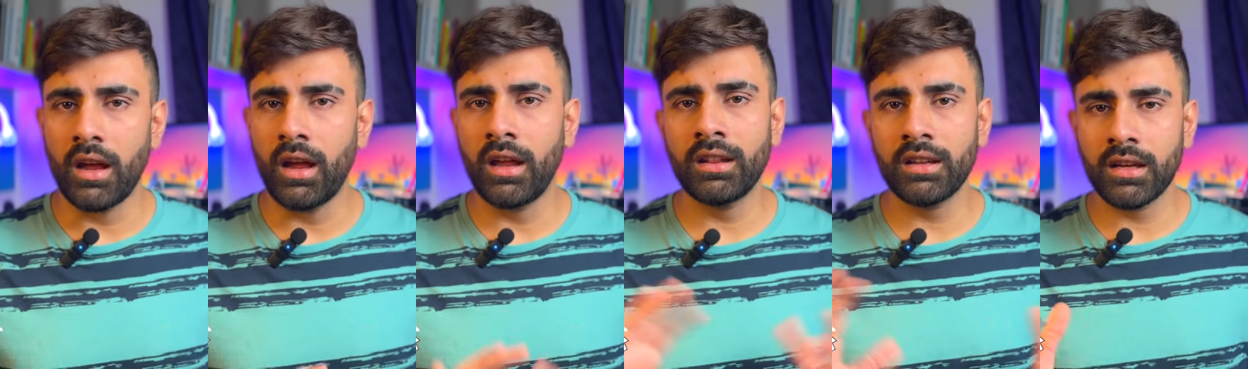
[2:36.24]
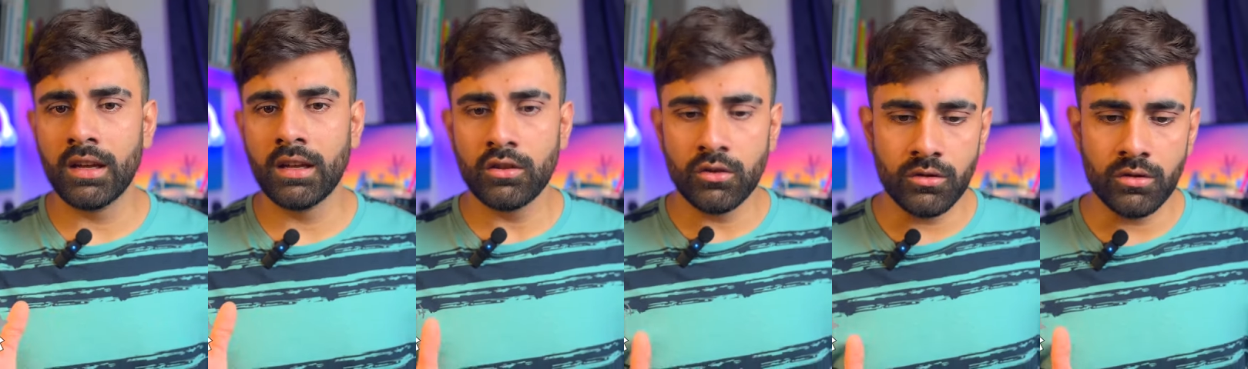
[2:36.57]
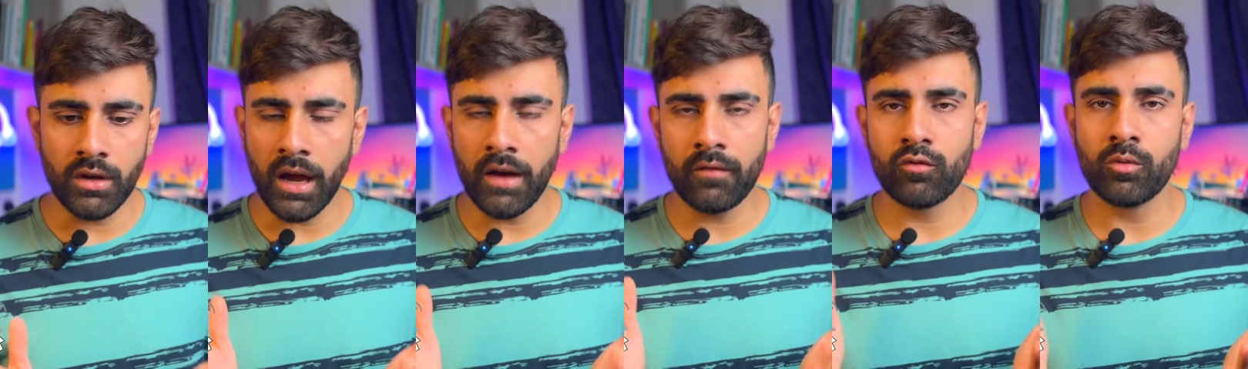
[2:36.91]
in the end you
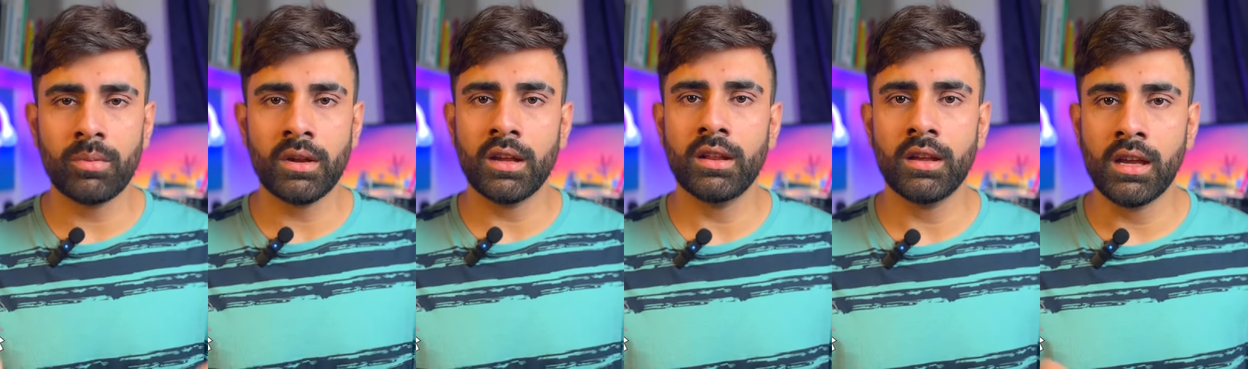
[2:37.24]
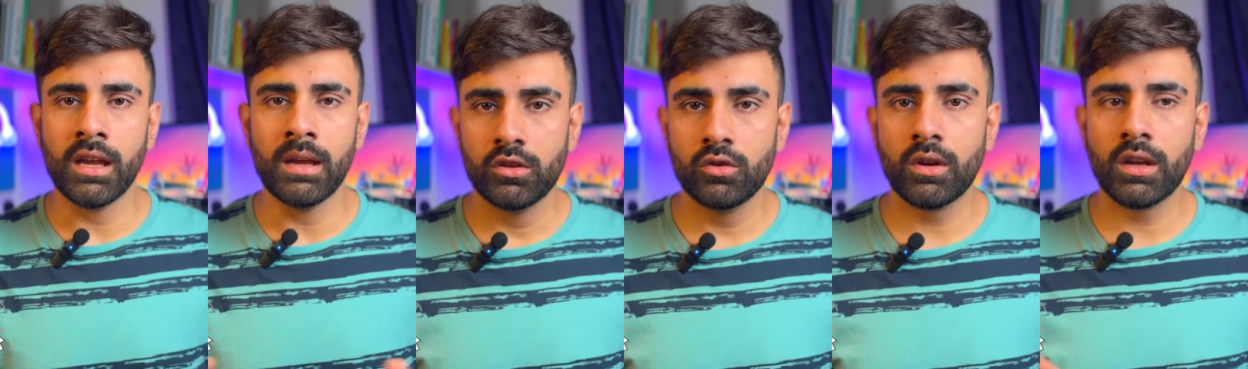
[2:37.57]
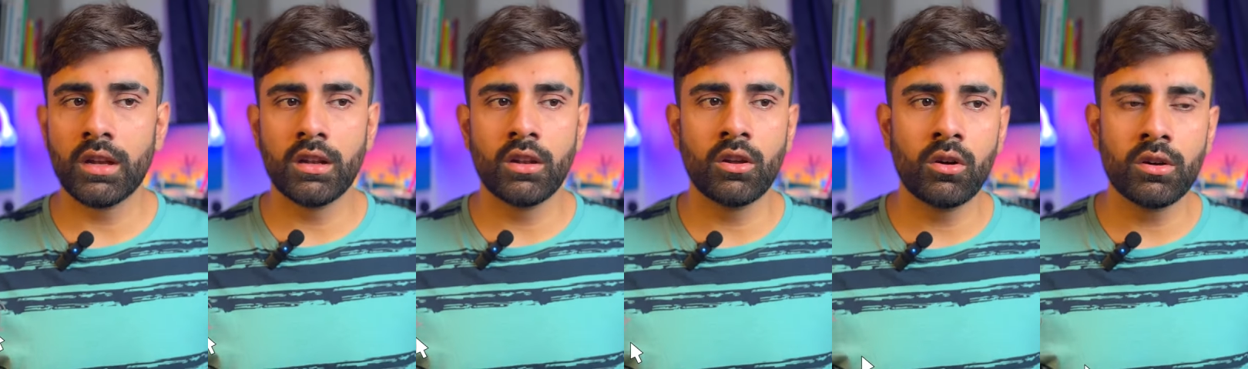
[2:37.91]
have to play the game you
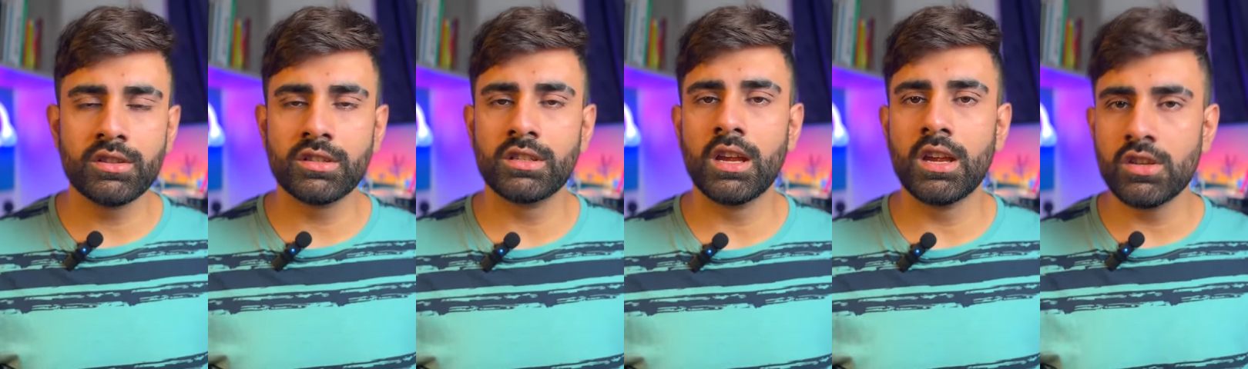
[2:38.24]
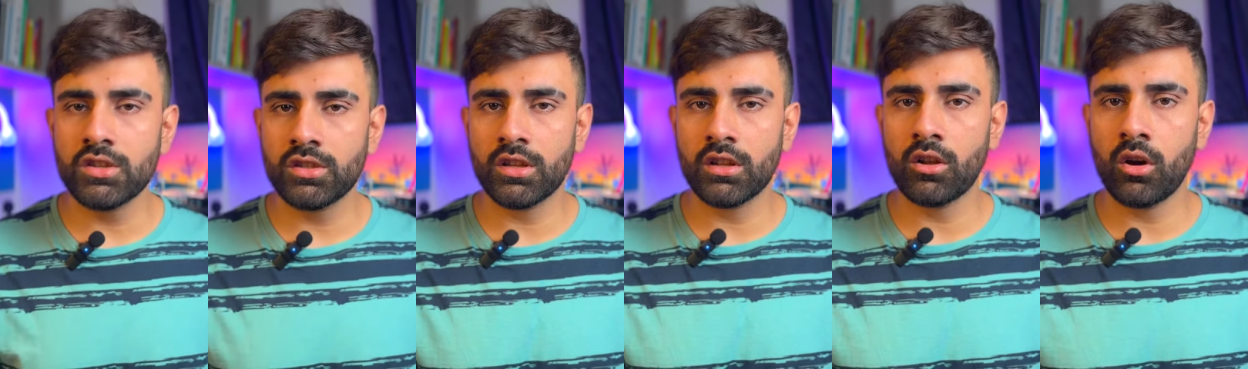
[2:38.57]
cannot change the